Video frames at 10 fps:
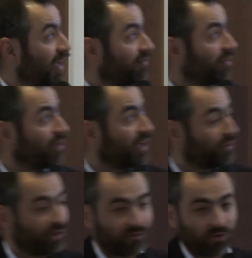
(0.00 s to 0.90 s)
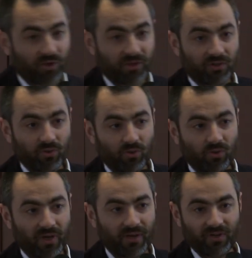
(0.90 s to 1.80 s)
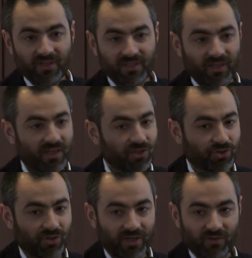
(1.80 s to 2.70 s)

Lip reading: And we would like to avoid to have an installation,